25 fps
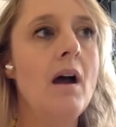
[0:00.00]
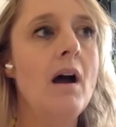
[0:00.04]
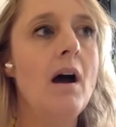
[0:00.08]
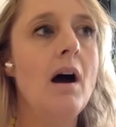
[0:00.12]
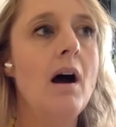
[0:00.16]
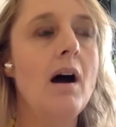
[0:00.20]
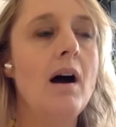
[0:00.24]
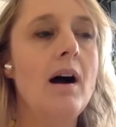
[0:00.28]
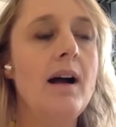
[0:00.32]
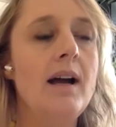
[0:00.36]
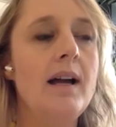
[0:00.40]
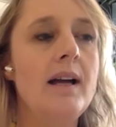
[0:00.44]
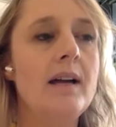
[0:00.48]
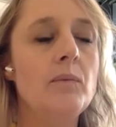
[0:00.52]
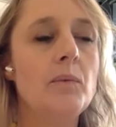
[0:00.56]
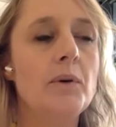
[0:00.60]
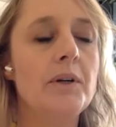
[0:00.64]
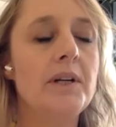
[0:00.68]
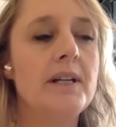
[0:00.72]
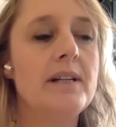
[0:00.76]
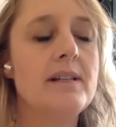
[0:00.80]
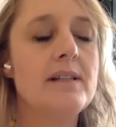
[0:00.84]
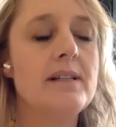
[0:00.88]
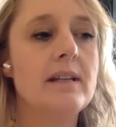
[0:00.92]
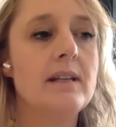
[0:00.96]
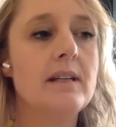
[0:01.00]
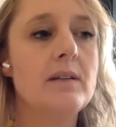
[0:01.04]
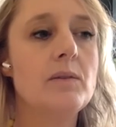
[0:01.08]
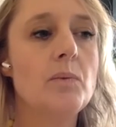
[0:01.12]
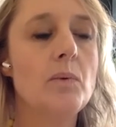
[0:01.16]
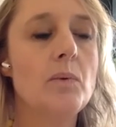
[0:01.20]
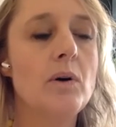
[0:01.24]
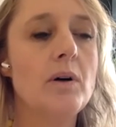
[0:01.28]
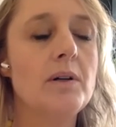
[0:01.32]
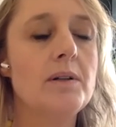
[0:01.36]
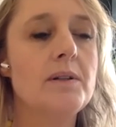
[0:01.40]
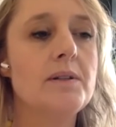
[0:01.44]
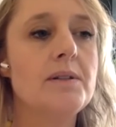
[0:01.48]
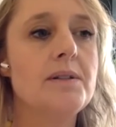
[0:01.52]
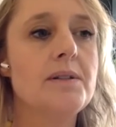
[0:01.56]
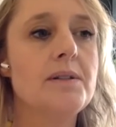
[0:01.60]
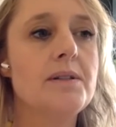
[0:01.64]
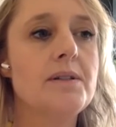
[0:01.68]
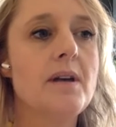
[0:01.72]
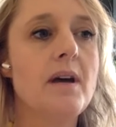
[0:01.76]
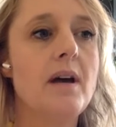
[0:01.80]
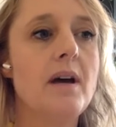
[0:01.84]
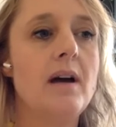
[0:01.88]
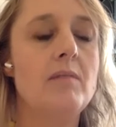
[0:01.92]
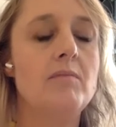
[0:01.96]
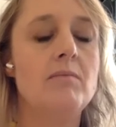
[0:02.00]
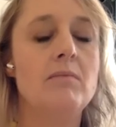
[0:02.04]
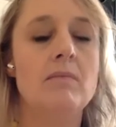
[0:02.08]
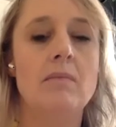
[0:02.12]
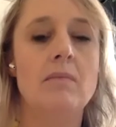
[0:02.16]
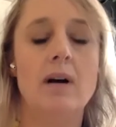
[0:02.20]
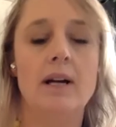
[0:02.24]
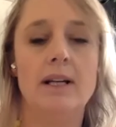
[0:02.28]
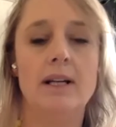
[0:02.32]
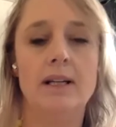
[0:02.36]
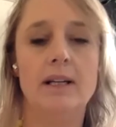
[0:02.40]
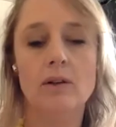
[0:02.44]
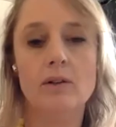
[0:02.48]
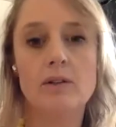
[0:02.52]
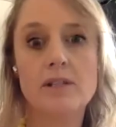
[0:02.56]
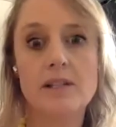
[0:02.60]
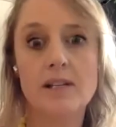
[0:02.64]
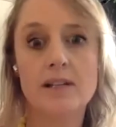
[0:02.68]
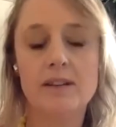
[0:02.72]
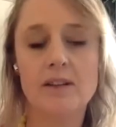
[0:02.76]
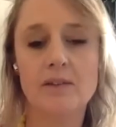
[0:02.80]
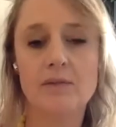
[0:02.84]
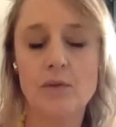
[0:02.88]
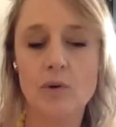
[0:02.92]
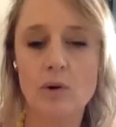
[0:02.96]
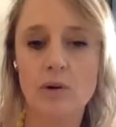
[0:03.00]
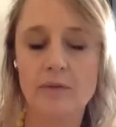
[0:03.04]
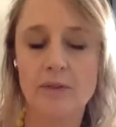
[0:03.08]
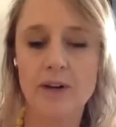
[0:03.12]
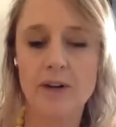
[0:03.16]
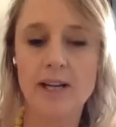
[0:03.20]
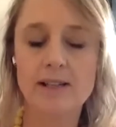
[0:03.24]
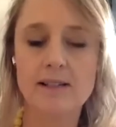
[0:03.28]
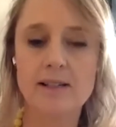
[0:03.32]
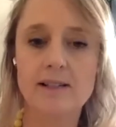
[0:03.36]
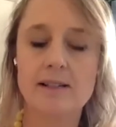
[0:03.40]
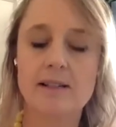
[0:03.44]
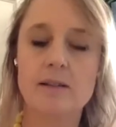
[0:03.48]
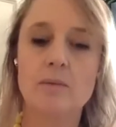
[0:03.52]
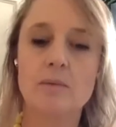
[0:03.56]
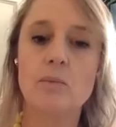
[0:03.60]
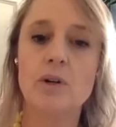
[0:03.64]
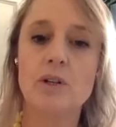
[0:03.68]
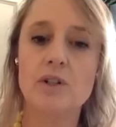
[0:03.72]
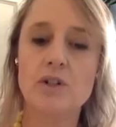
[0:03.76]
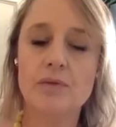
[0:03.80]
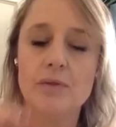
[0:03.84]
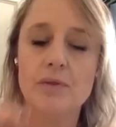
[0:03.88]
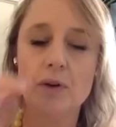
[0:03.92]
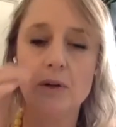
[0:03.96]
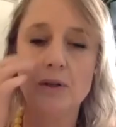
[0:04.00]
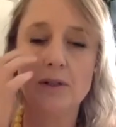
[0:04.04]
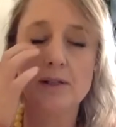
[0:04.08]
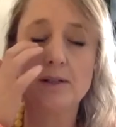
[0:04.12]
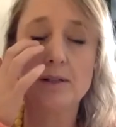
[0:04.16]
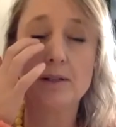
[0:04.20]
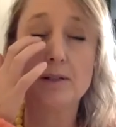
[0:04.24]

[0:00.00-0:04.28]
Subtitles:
I did was I looked at the four phases and which foods.